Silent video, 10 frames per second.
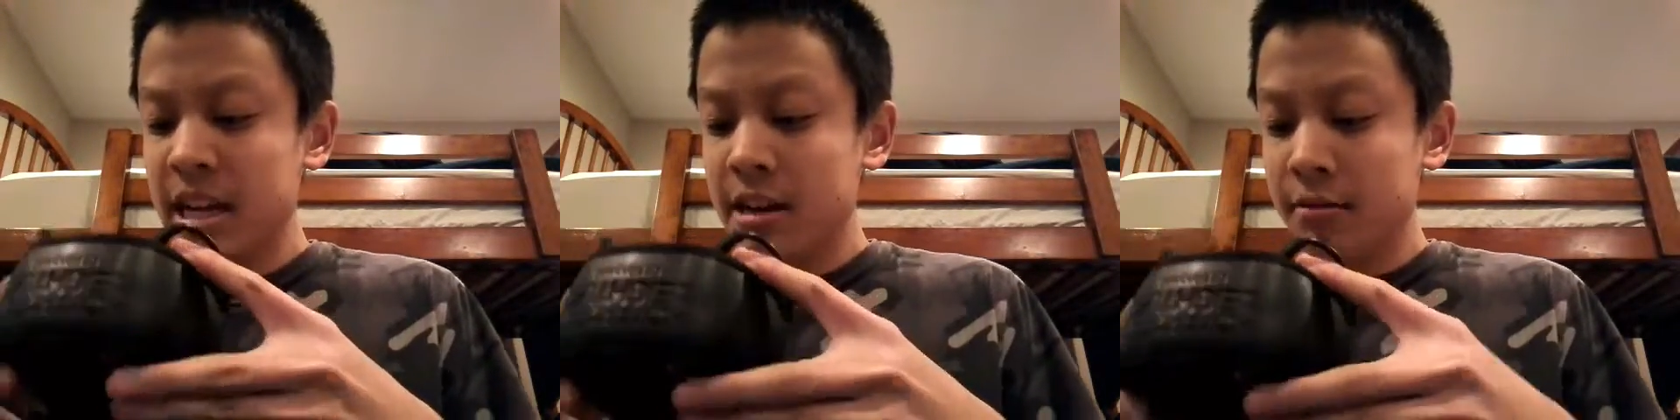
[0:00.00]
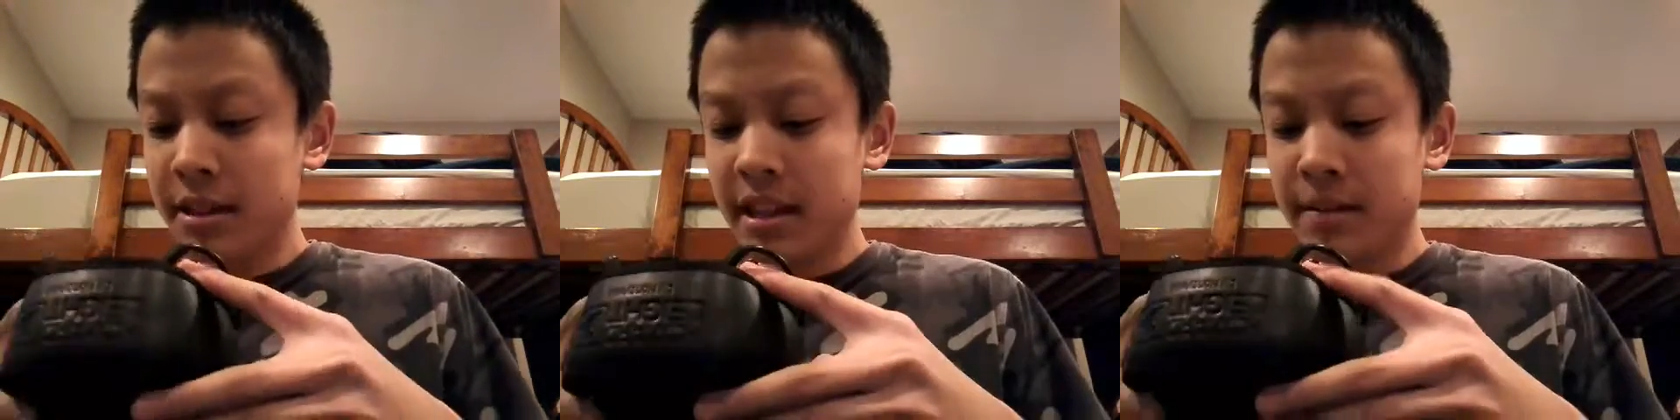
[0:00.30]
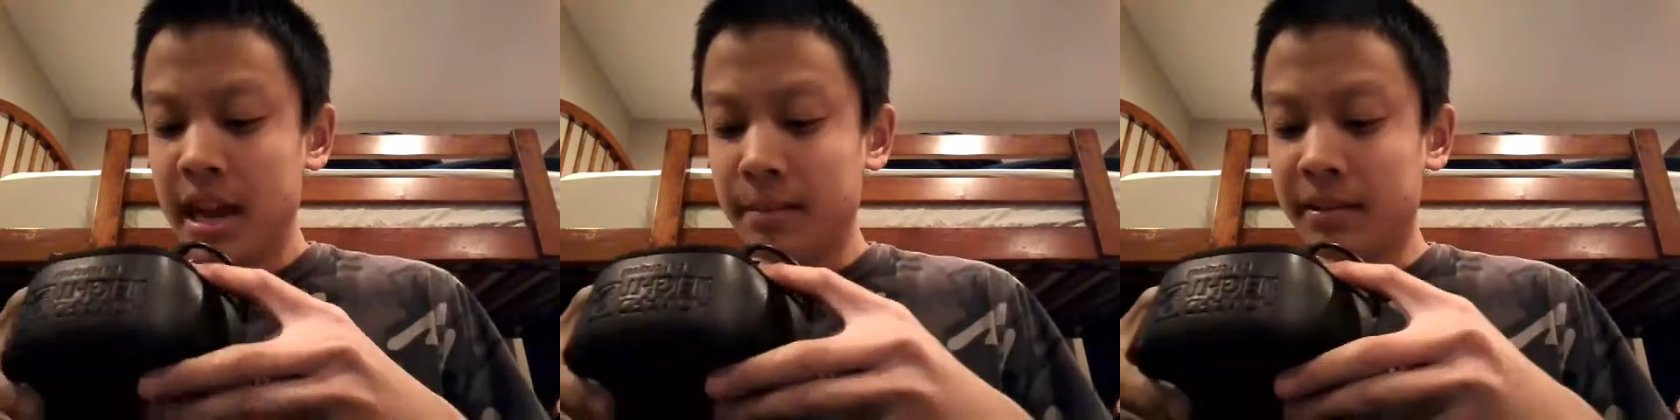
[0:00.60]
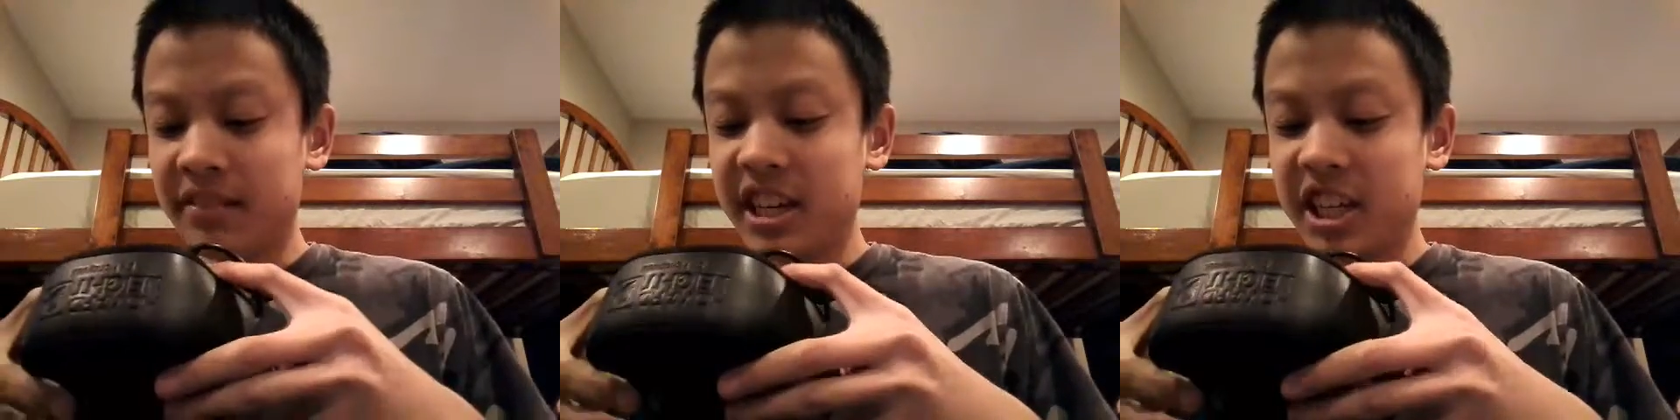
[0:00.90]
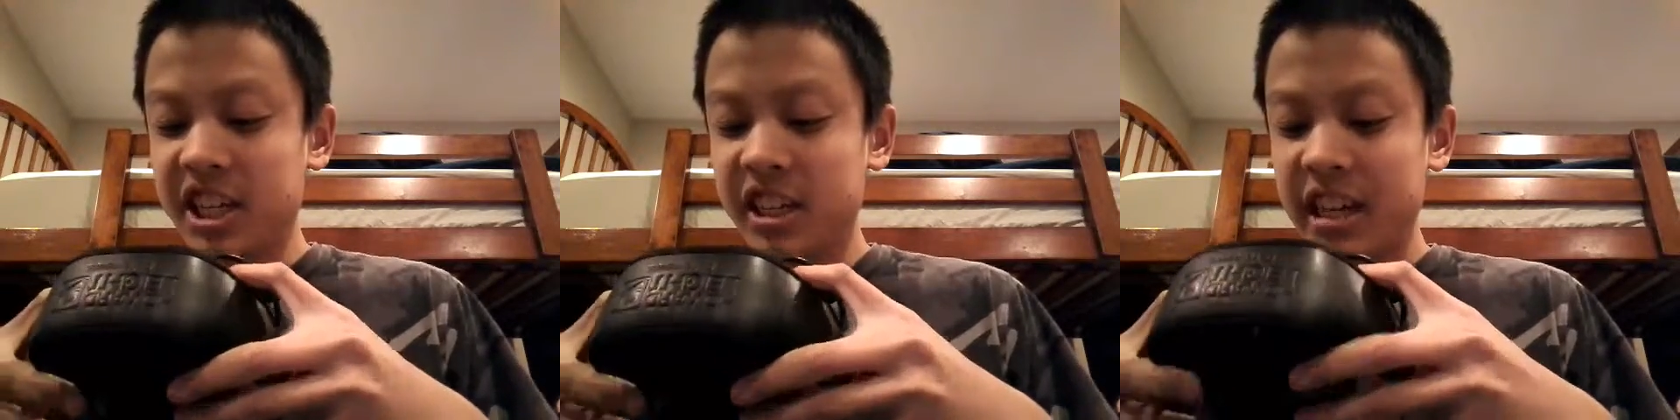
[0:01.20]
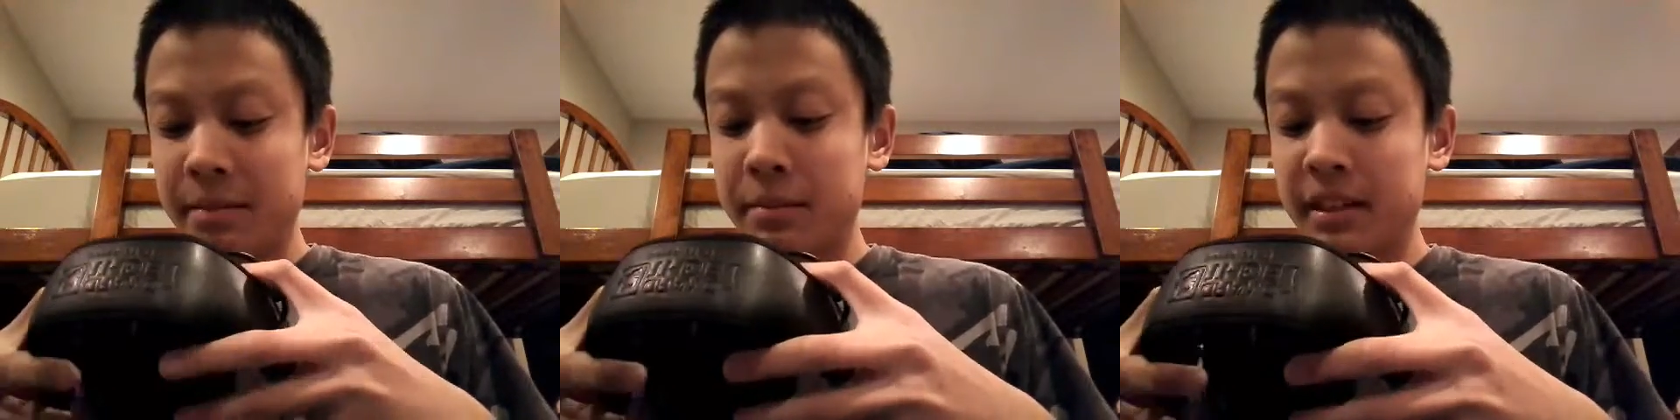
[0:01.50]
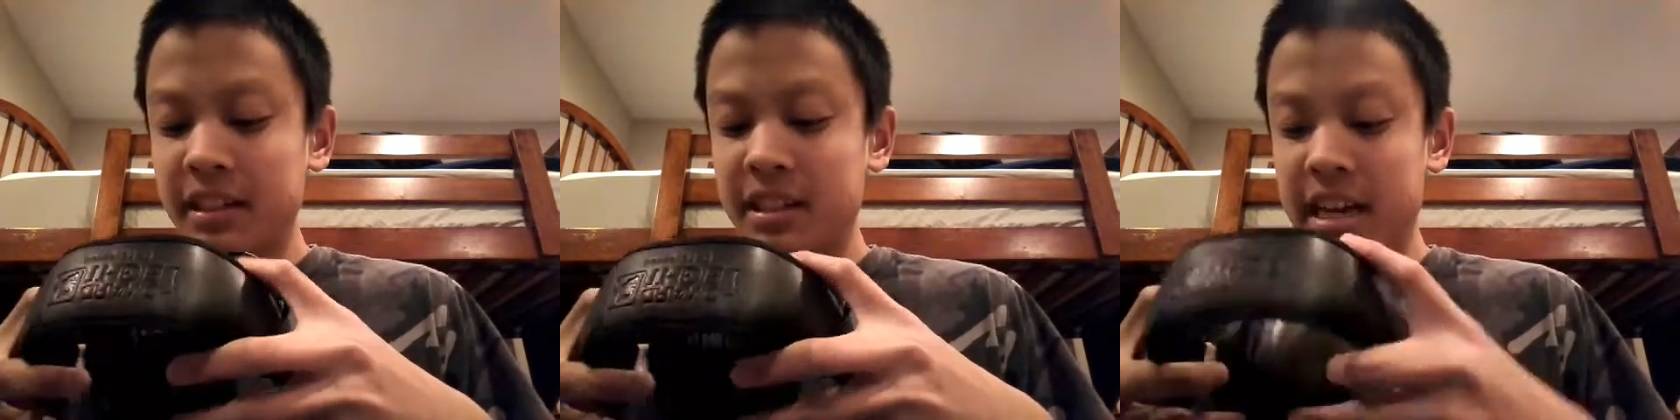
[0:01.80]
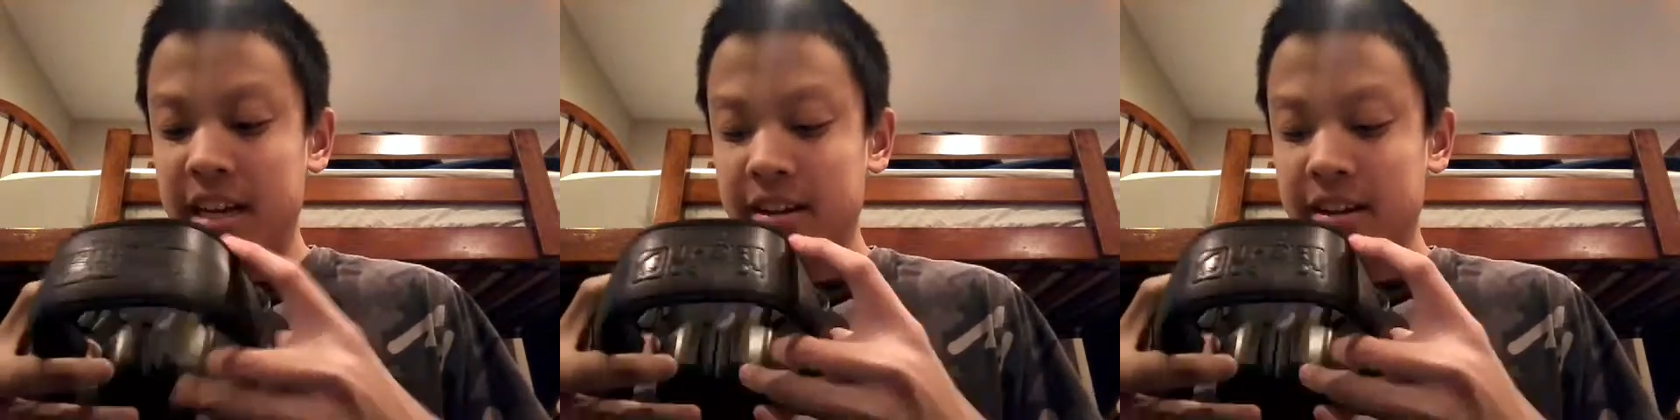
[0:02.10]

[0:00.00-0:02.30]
amplification capabilities and